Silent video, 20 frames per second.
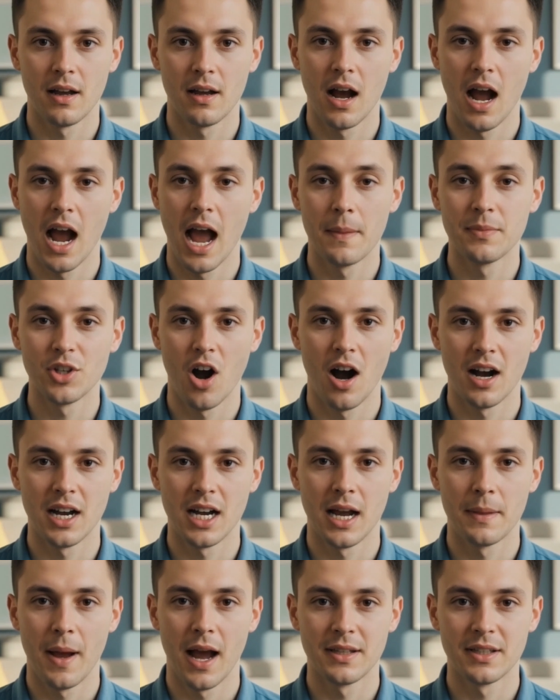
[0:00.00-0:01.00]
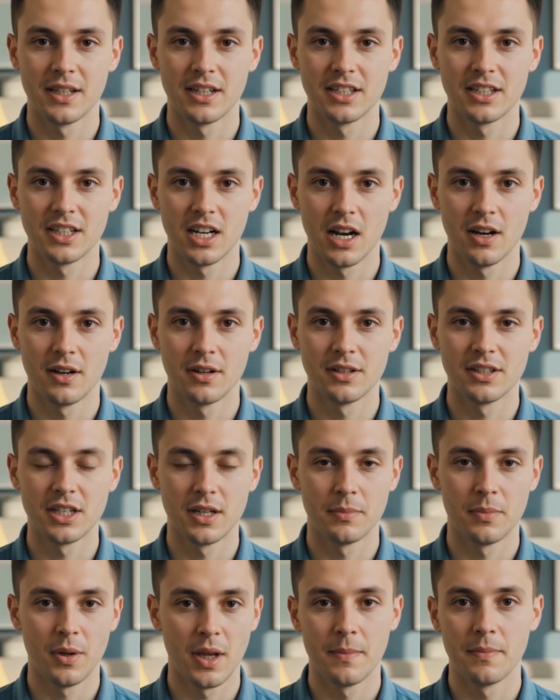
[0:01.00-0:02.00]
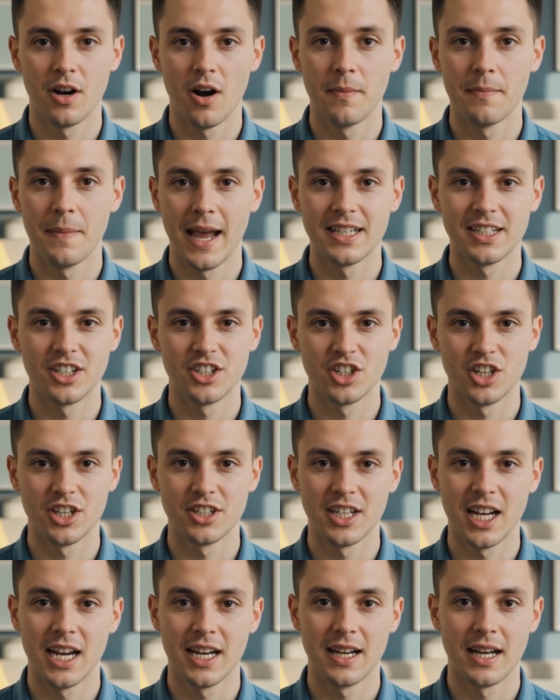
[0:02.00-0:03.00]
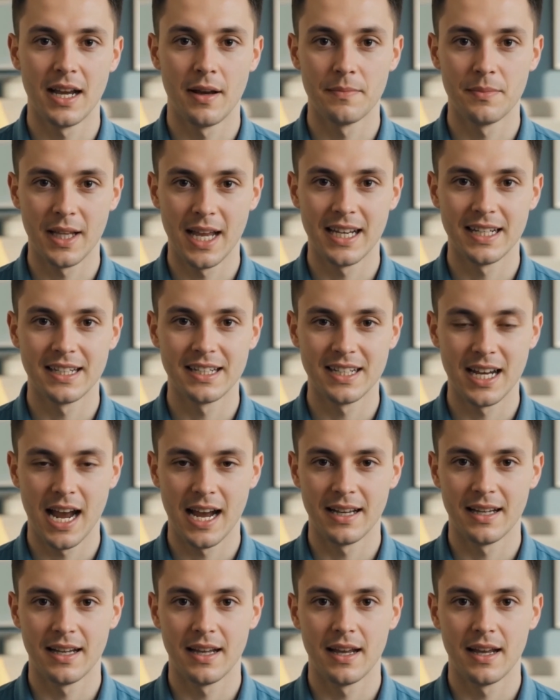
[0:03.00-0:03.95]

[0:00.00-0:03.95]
I'm talking about the subtle, subliminal messages hidden in plain sight.